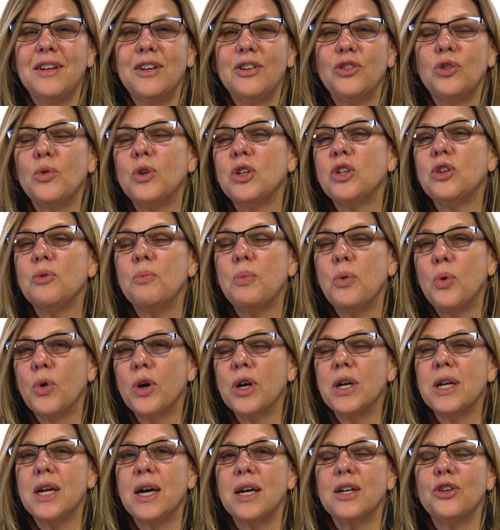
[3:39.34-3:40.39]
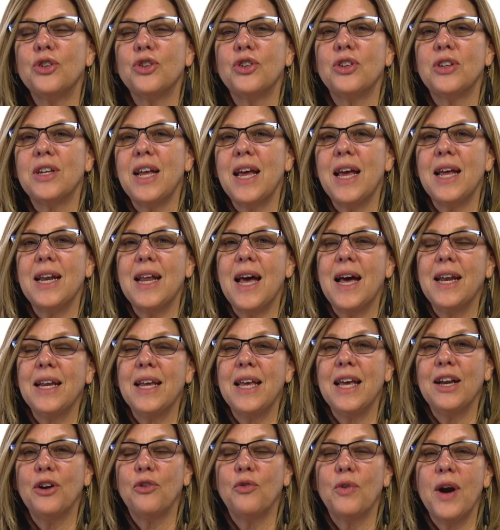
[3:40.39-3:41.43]
So it's important to understand how to
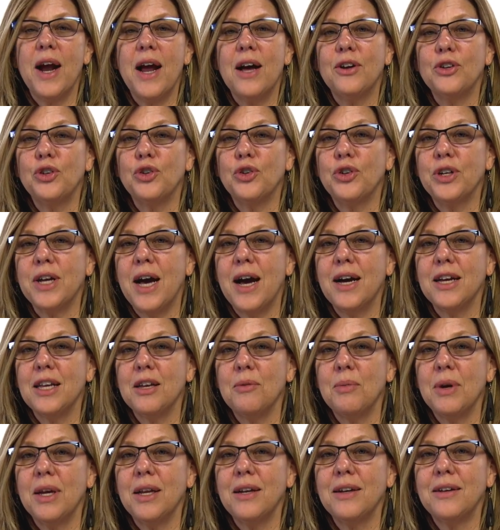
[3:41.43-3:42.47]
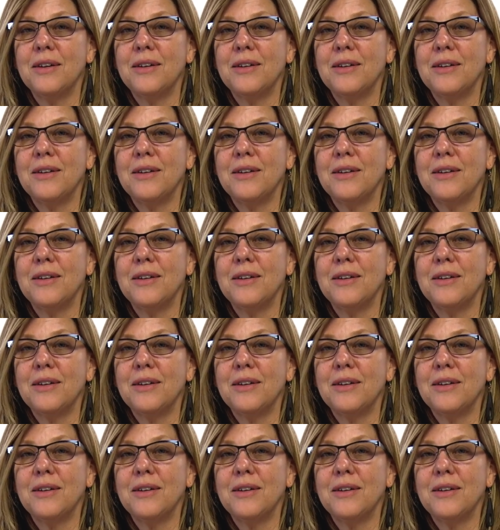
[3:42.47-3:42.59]
get around your document.